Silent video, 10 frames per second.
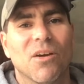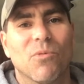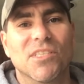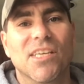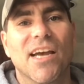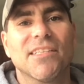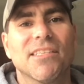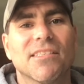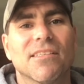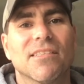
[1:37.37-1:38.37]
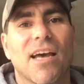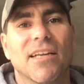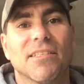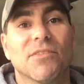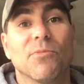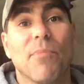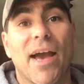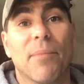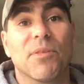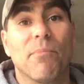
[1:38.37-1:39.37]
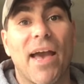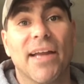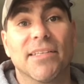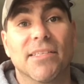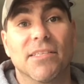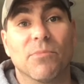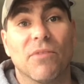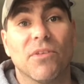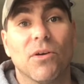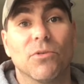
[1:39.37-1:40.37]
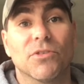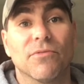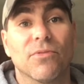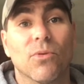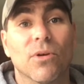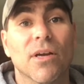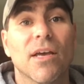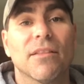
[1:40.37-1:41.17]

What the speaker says: When scientists decided to map the magnetism of the ocean floor,